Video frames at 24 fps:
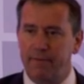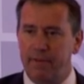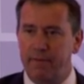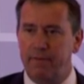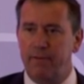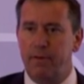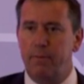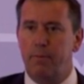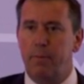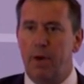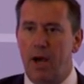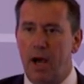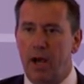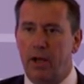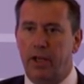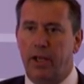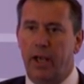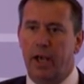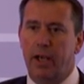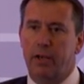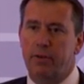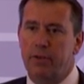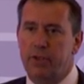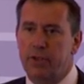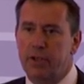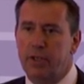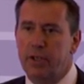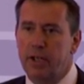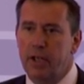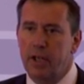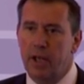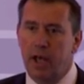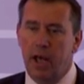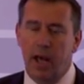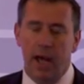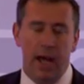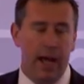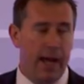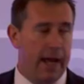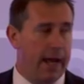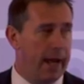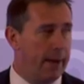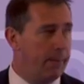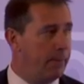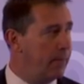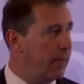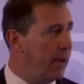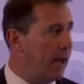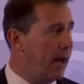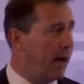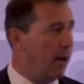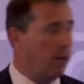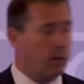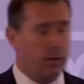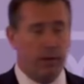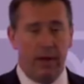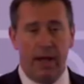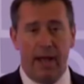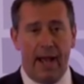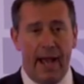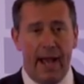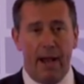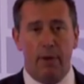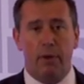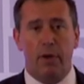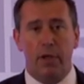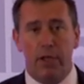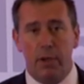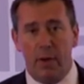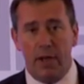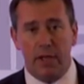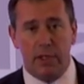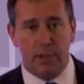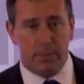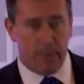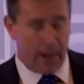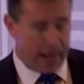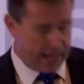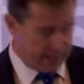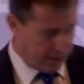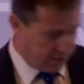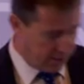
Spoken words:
different barcodes. Now, how can you expect